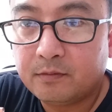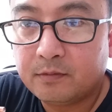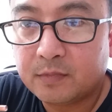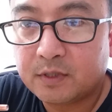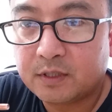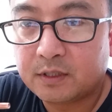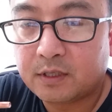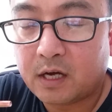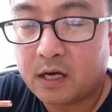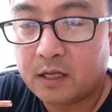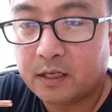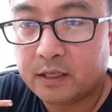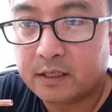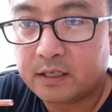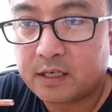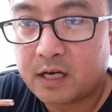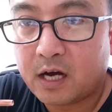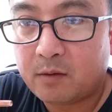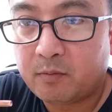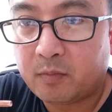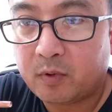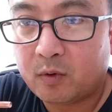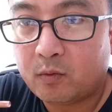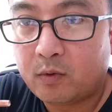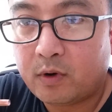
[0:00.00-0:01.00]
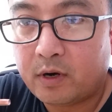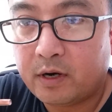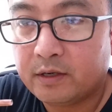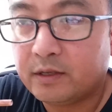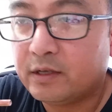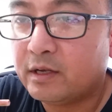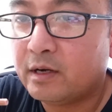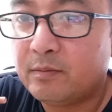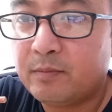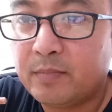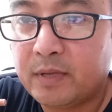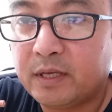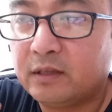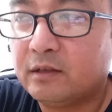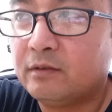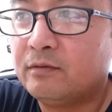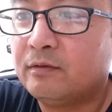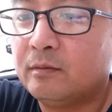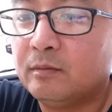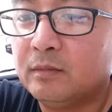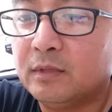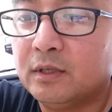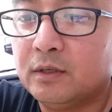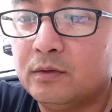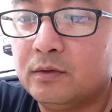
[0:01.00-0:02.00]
solid copper wire that I picked up from